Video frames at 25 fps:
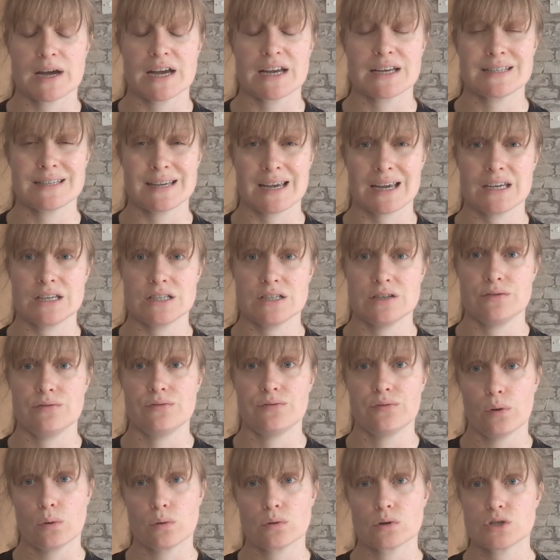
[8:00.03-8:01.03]
my executive
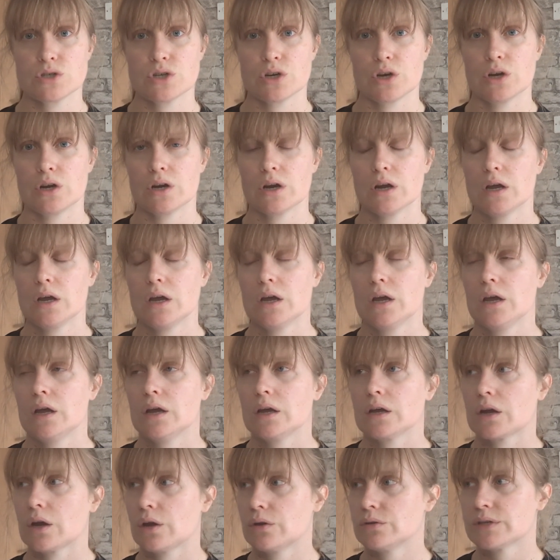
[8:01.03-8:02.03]
function
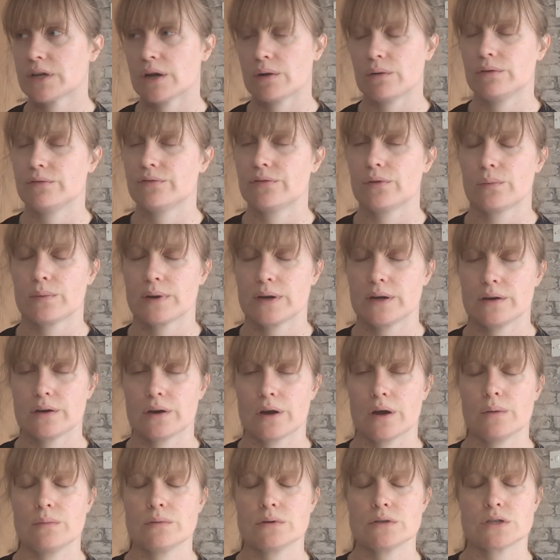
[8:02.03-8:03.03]
goes out of the
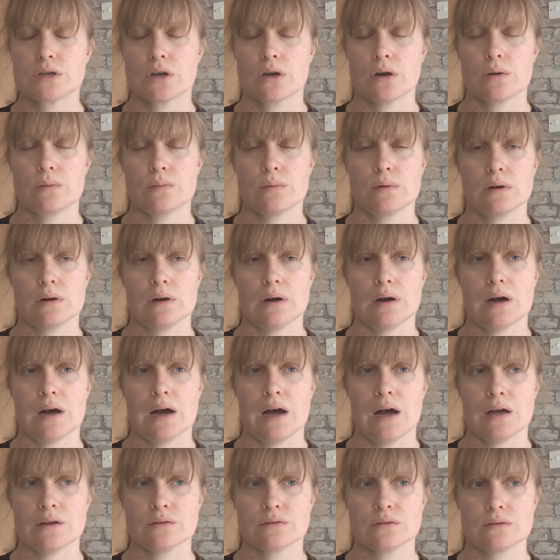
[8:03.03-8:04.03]
window. So
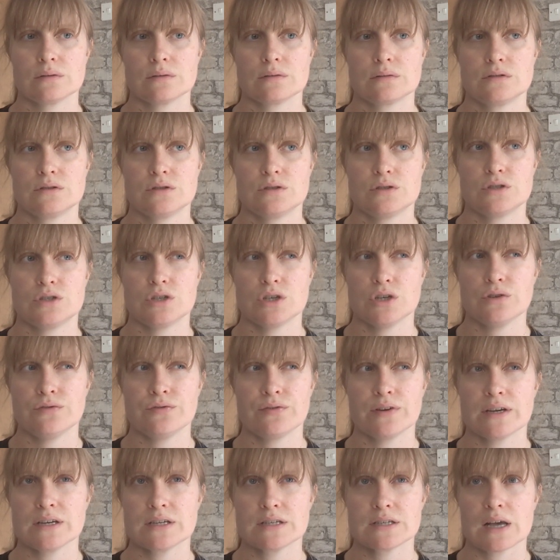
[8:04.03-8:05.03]
I'll do
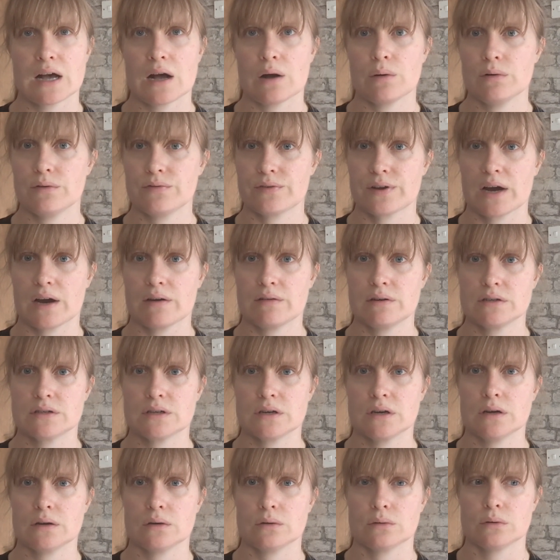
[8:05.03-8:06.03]
things out of
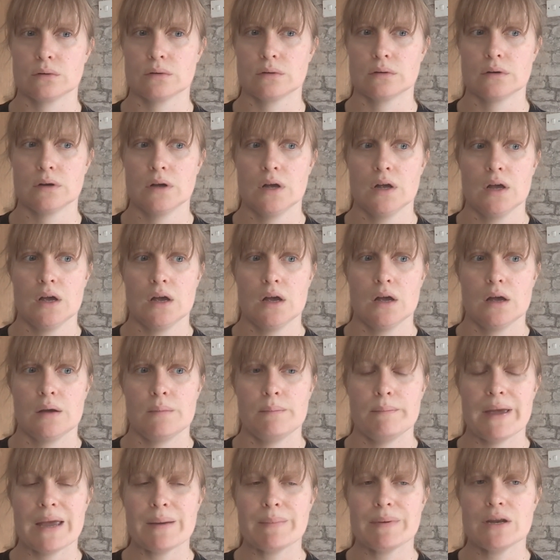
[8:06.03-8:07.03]
character, or
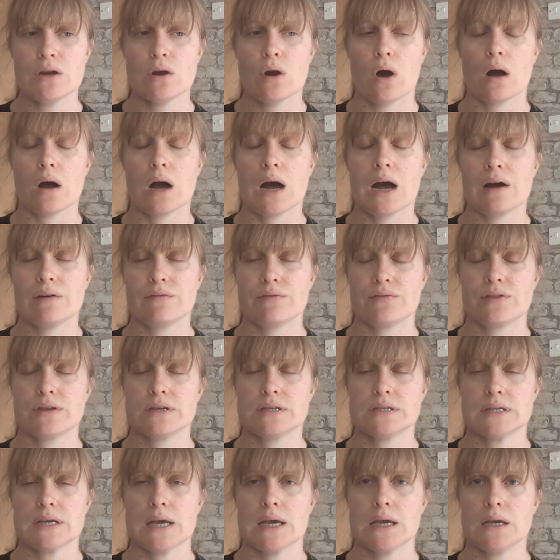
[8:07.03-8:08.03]
maybe not have the
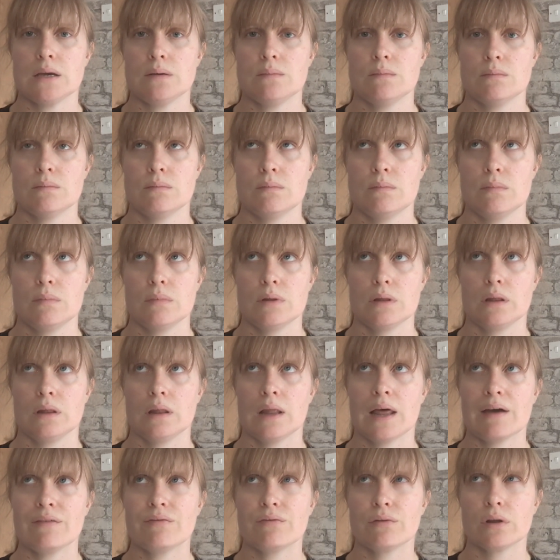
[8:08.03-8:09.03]
same
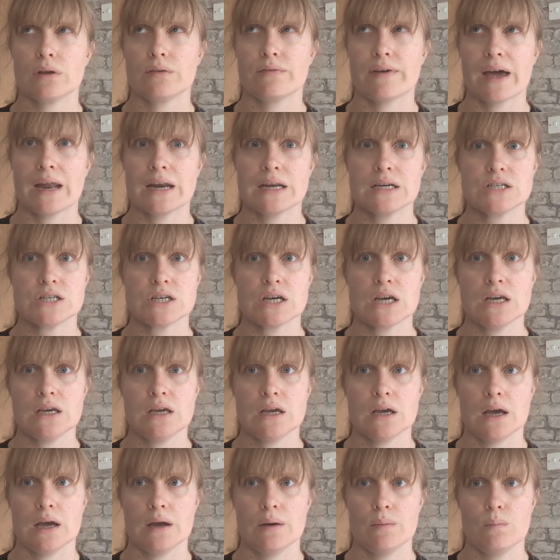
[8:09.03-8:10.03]
level of
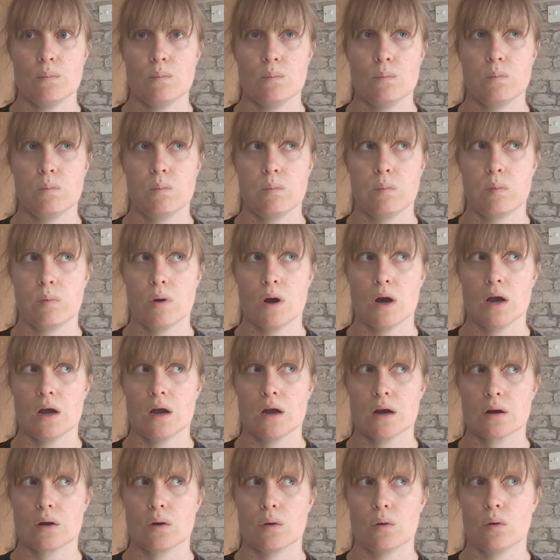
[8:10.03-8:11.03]
energy in
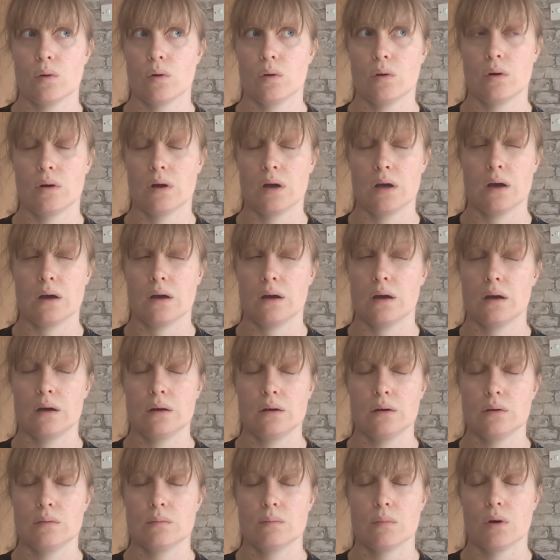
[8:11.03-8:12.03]
work or at
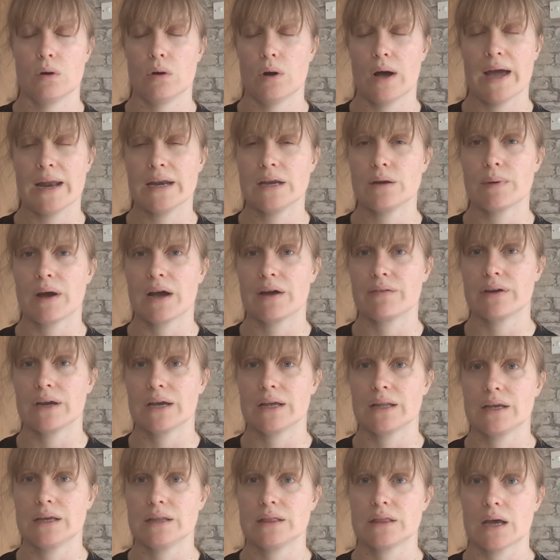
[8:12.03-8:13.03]
home or anywhere
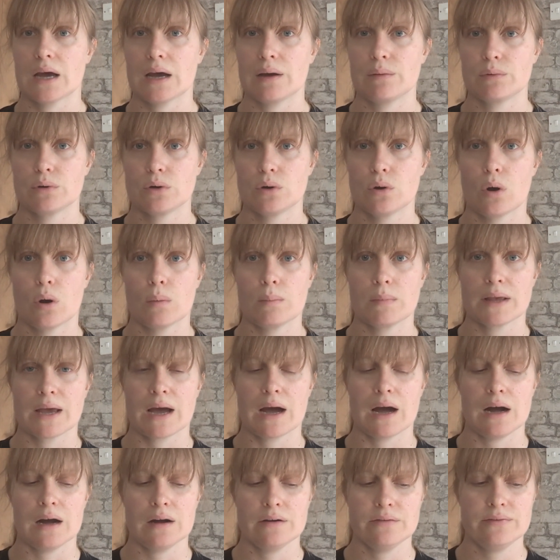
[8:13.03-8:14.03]
really that I would normally
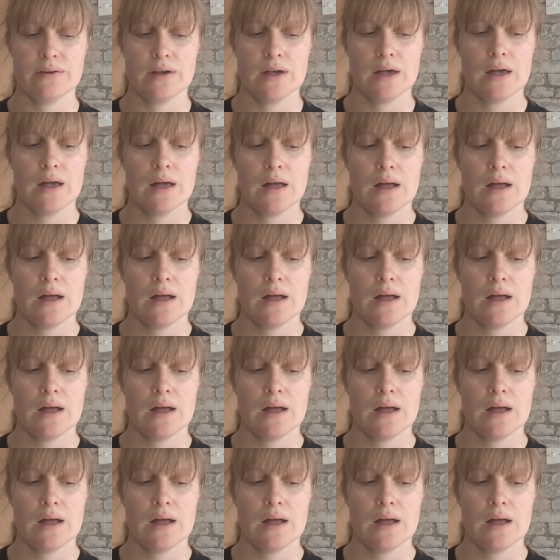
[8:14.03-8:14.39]
have.